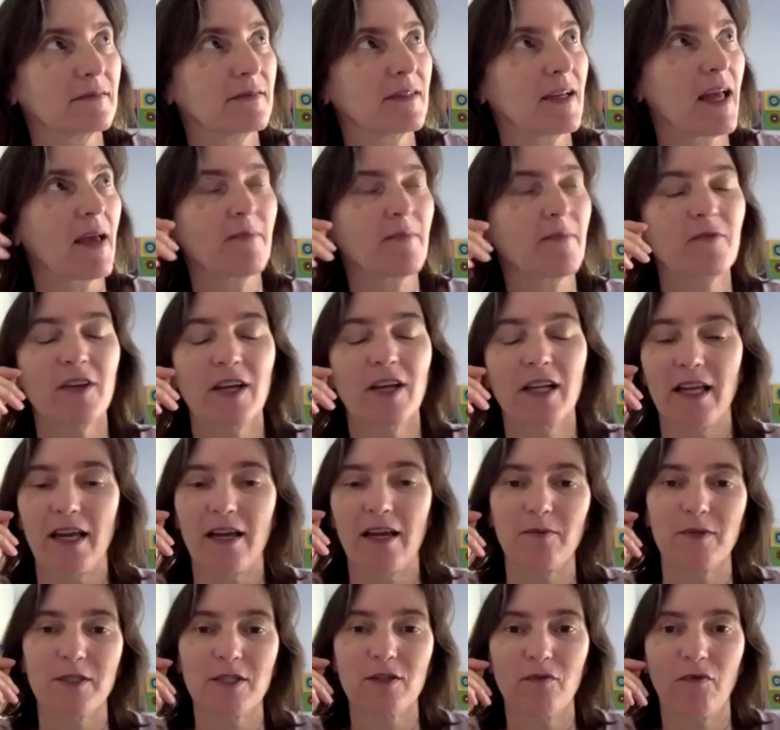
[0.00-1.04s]

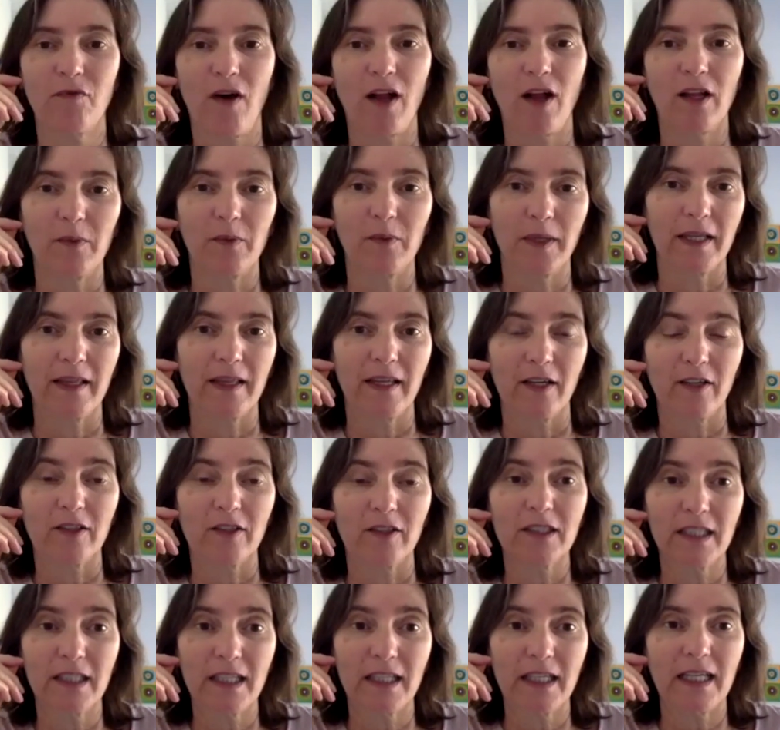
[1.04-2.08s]
MVLA was following their
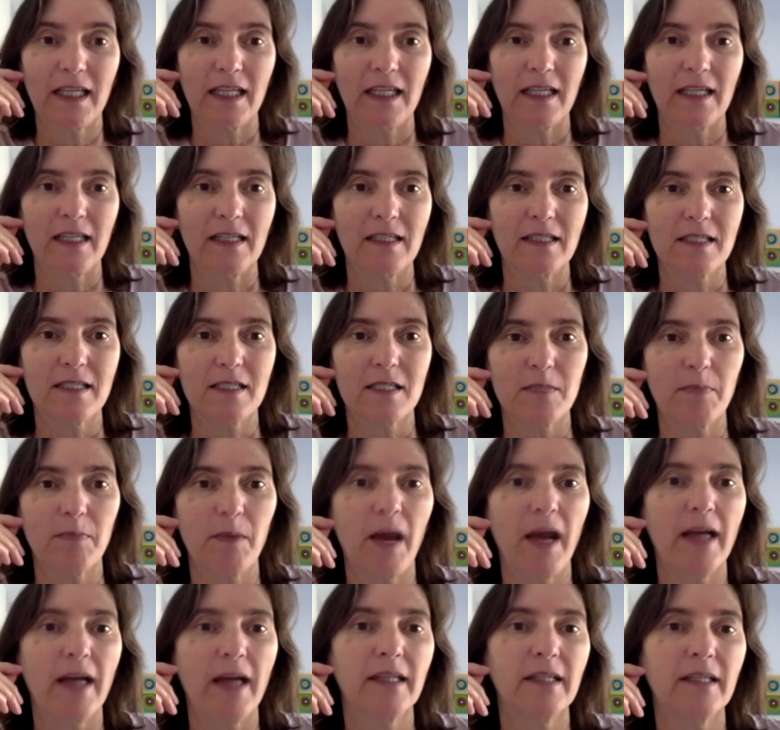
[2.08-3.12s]
lead,
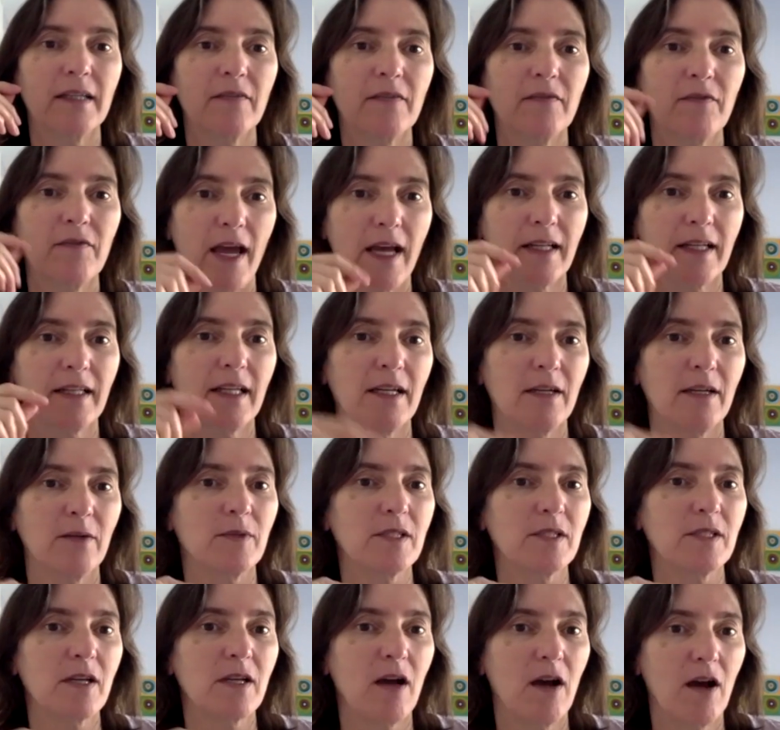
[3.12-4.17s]
despite the fact that it
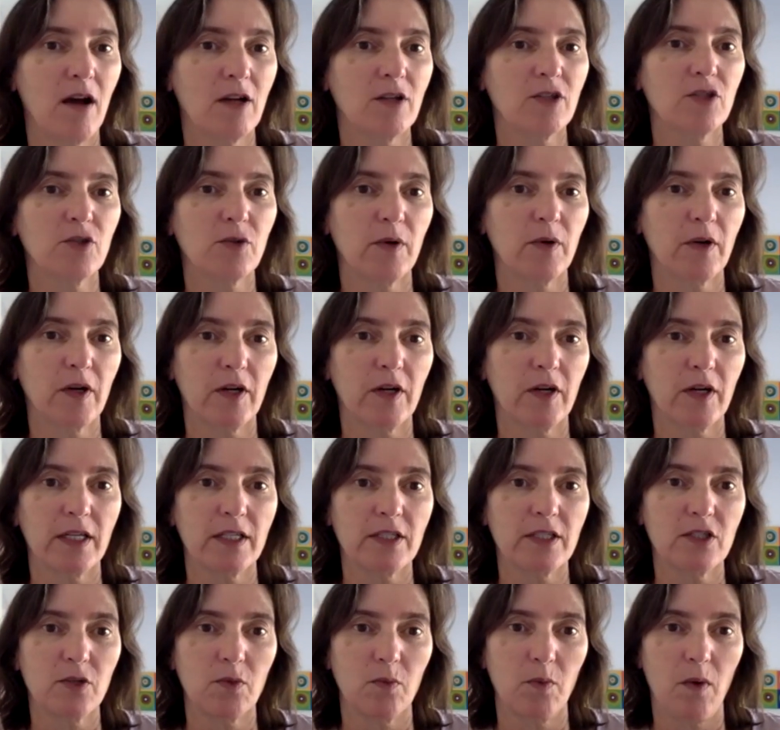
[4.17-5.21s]
was contrary
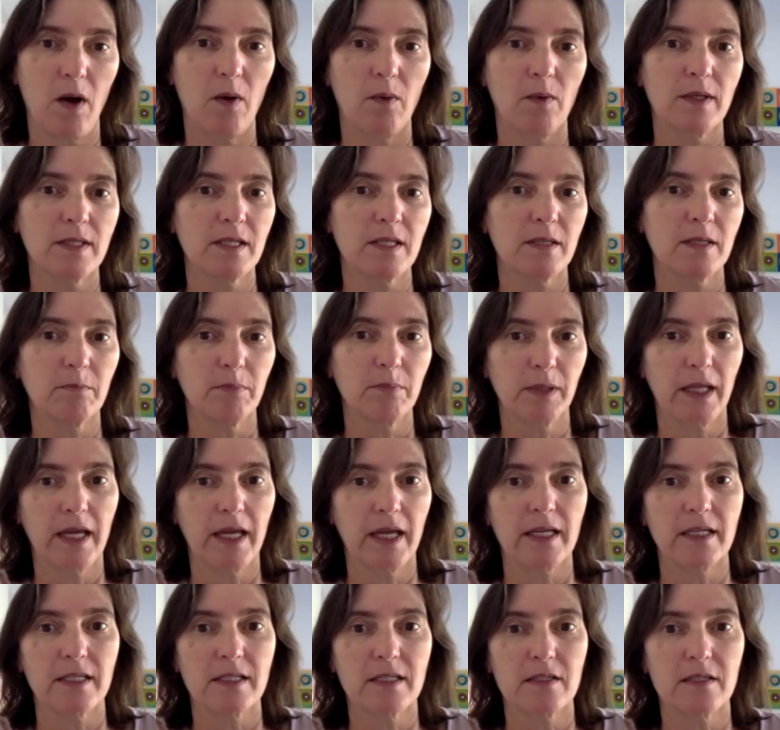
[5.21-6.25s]
to what was in
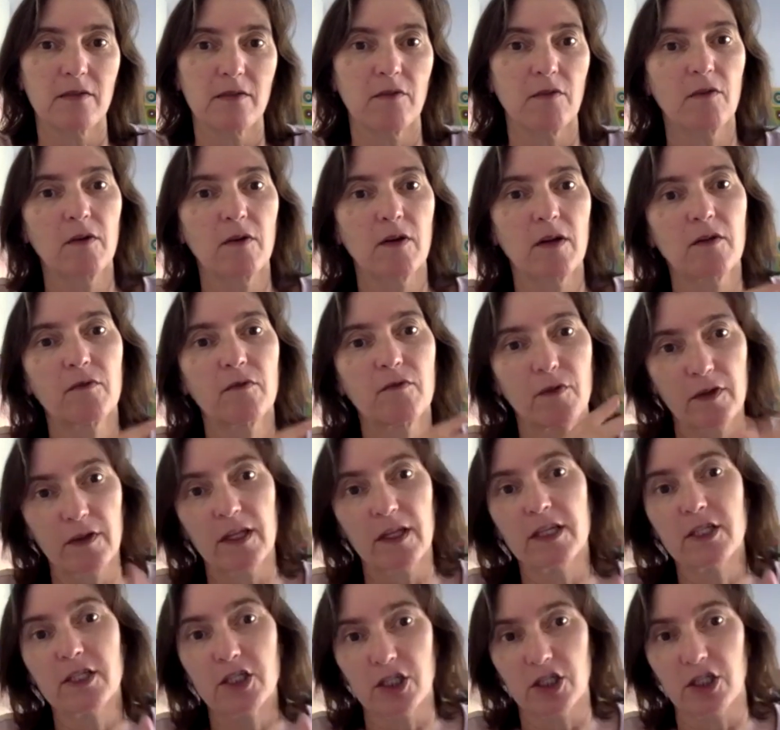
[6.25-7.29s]
place for
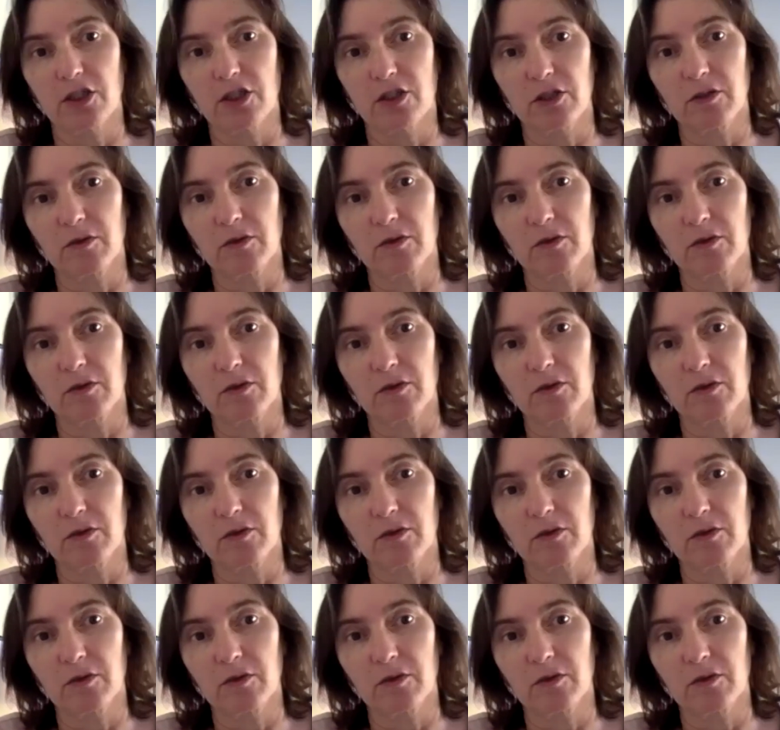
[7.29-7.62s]
this year